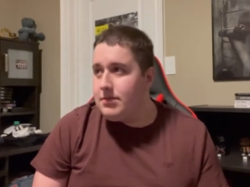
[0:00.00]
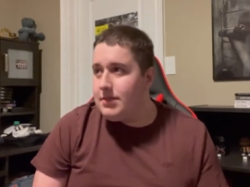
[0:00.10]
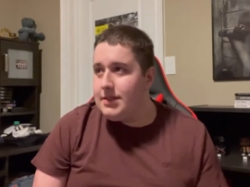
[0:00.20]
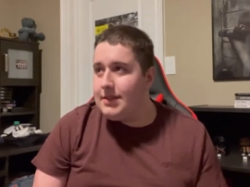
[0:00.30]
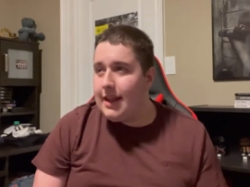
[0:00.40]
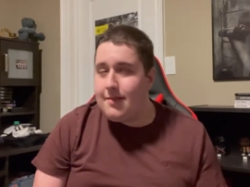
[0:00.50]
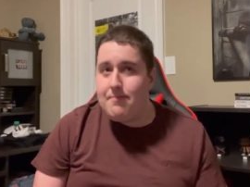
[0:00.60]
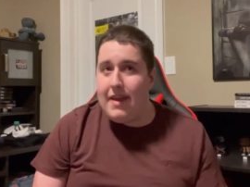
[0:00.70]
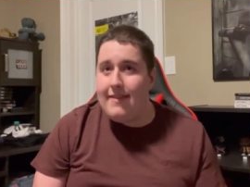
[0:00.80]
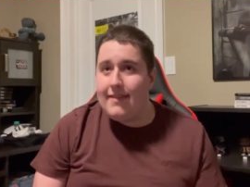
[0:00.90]
That's
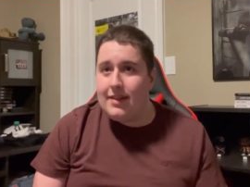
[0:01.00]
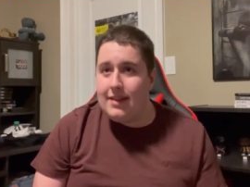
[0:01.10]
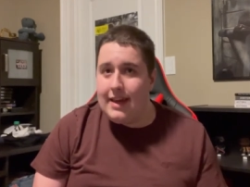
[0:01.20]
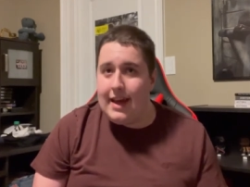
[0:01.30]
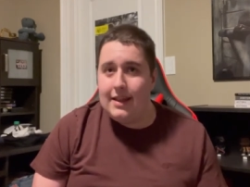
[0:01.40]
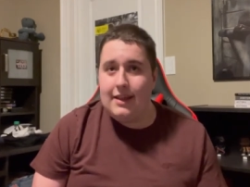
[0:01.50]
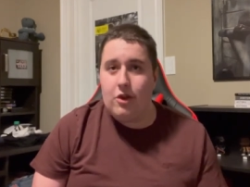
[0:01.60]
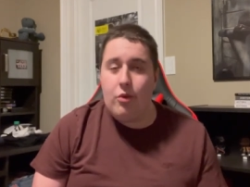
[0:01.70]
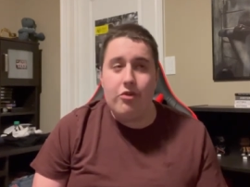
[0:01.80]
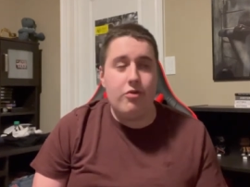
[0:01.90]
basically it. Like
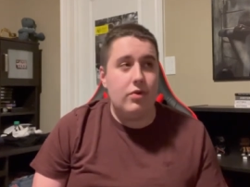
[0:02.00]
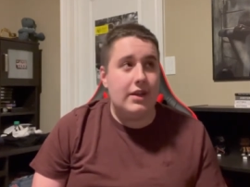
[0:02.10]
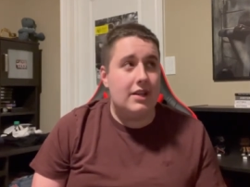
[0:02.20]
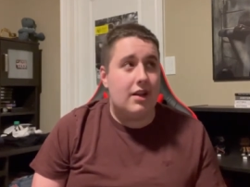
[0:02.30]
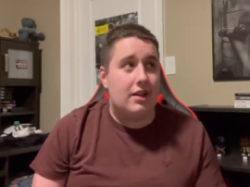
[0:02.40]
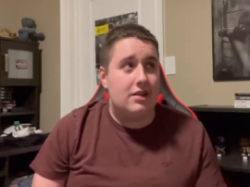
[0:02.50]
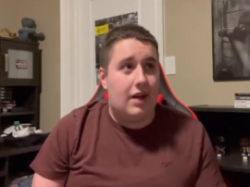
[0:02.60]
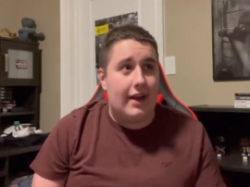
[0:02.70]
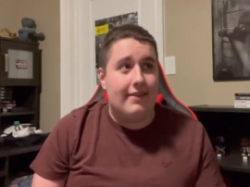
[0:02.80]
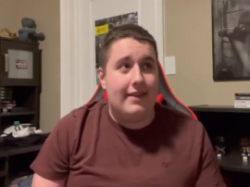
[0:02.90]
there wasn't really a lot of
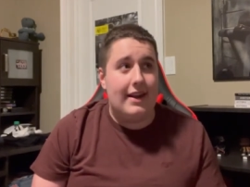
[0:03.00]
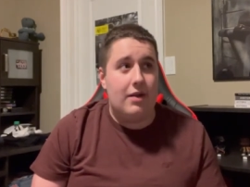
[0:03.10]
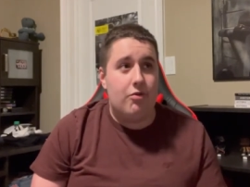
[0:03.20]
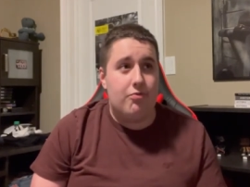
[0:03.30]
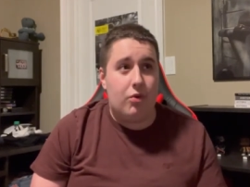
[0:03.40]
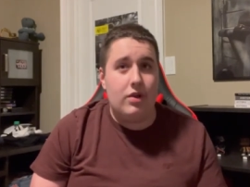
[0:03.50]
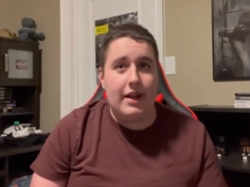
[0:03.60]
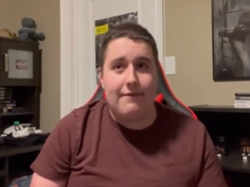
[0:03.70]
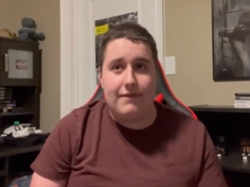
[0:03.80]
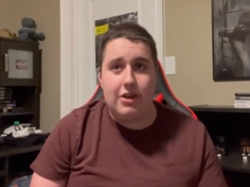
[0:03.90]
lines in it. It was more like
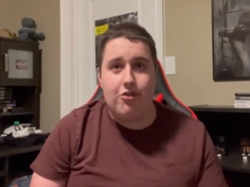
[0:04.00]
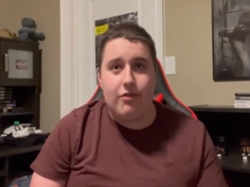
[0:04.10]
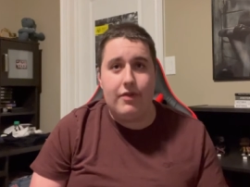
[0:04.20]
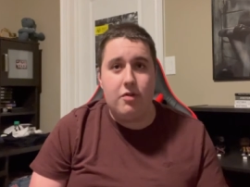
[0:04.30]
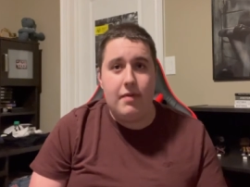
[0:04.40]
a feature film,